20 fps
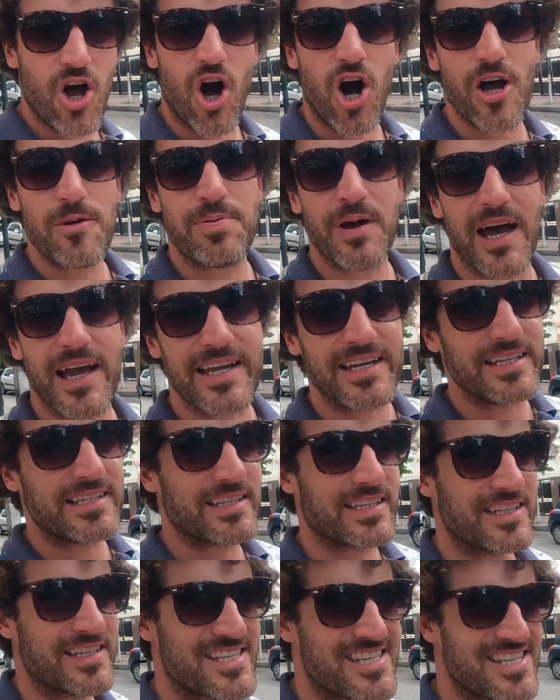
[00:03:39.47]
I
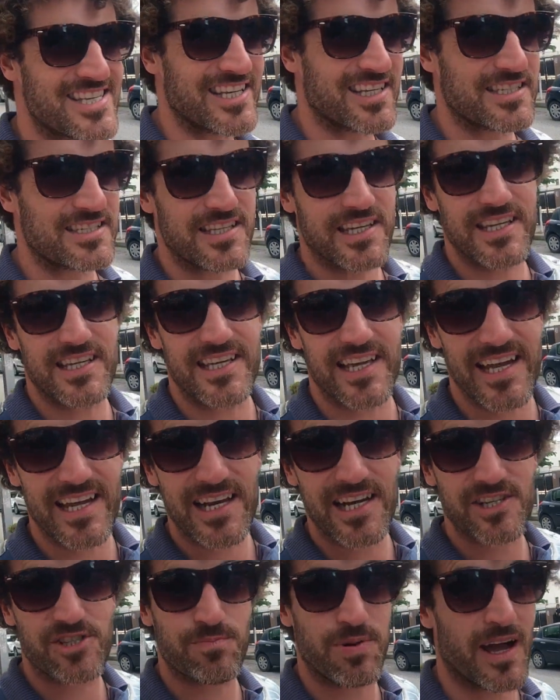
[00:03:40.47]
paid 60
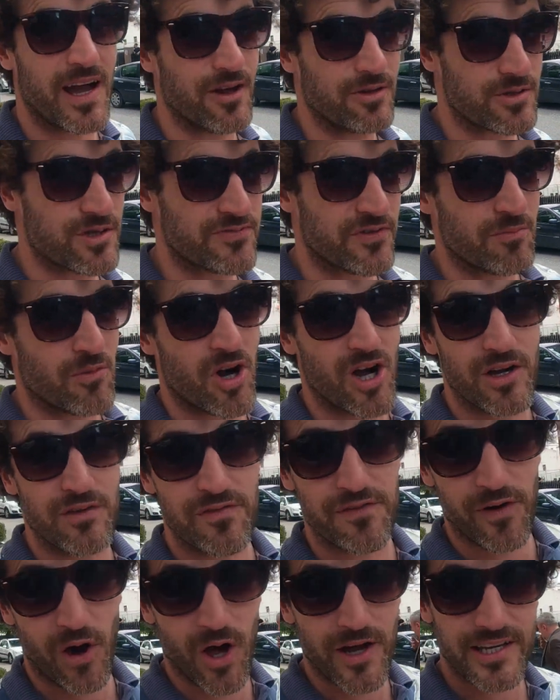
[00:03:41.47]
English pounds for my
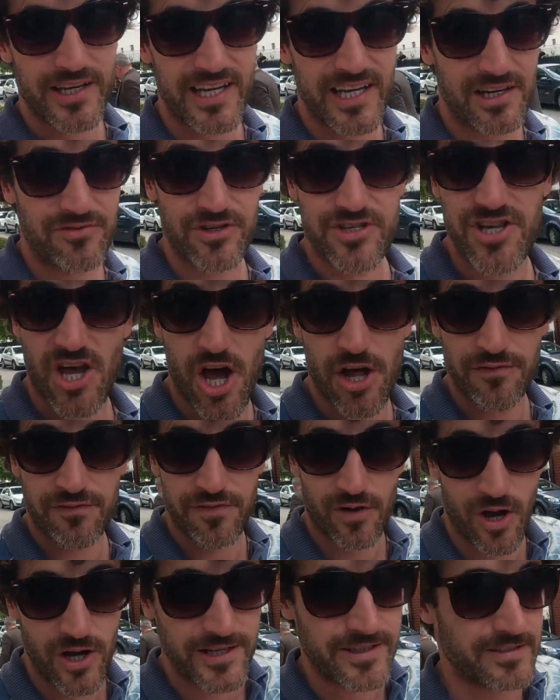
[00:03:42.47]
flight here, return
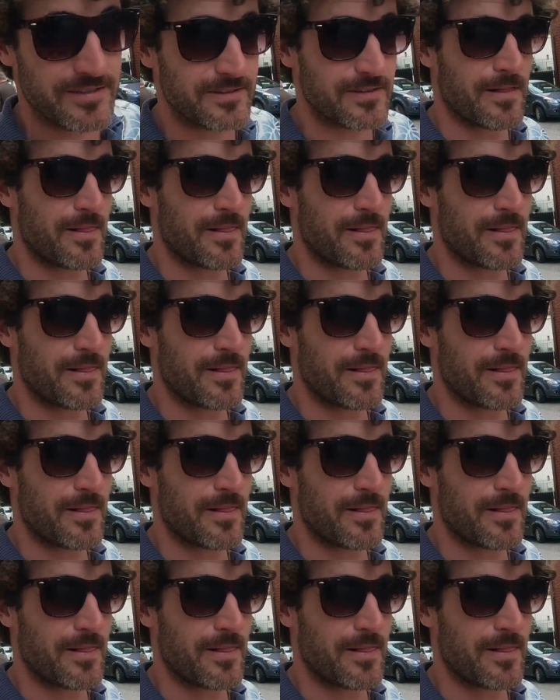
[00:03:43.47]
flight.